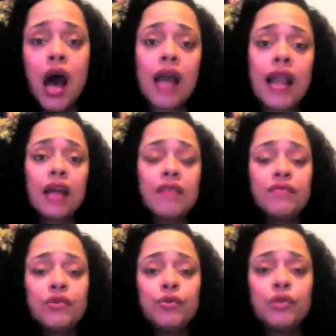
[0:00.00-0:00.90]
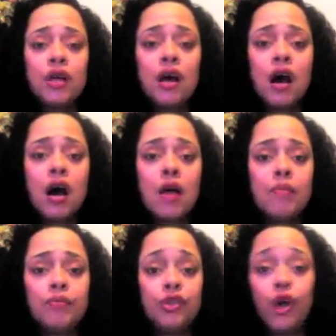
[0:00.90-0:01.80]
A lot of you
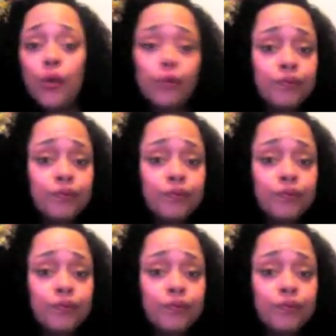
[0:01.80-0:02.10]
don't.